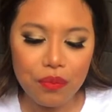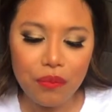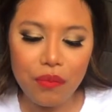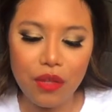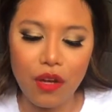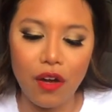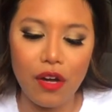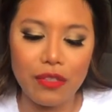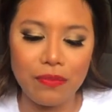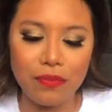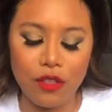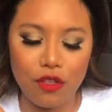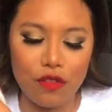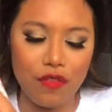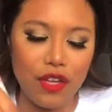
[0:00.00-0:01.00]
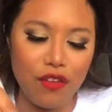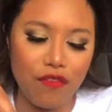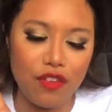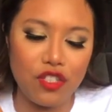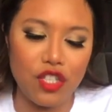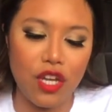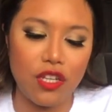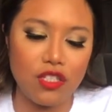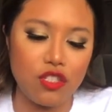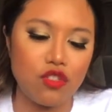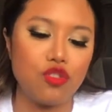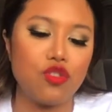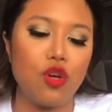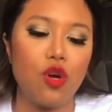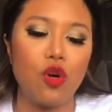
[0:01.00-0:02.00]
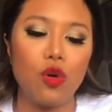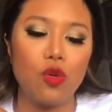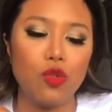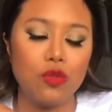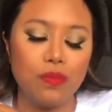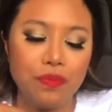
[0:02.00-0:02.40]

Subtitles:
Oh, those vegan fish cakes are so good.